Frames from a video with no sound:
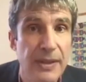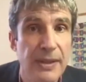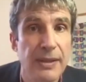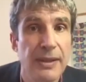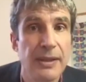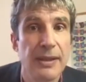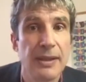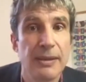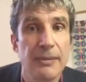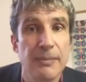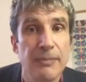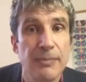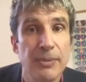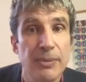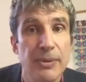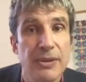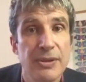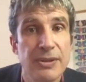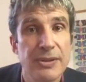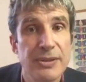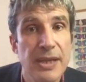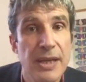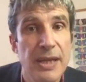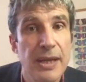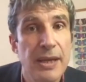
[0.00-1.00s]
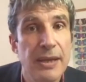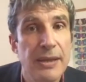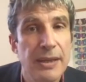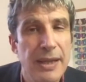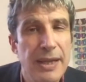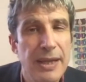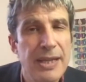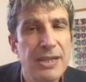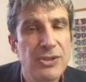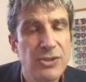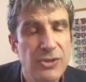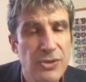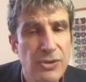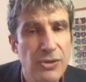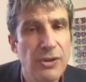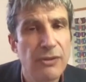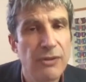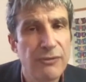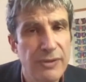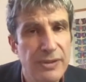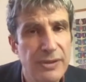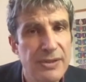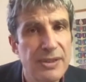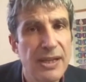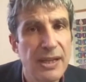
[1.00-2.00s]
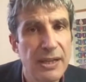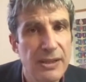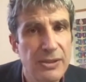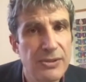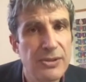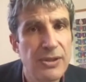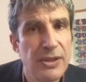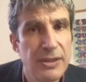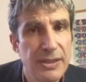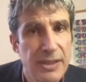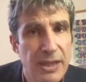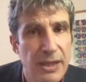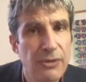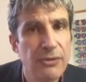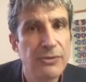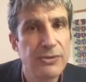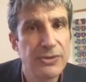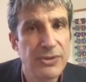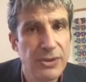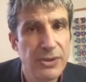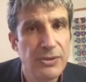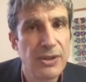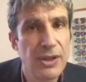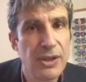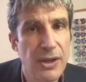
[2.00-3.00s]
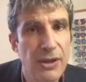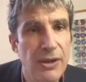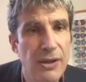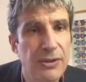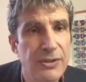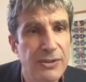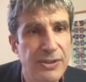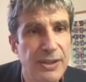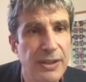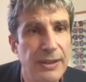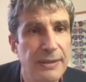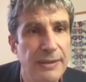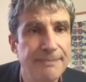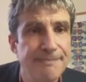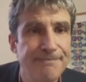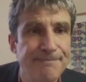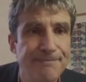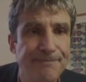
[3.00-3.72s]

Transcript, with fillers: um, because the history often tells tells you the answer.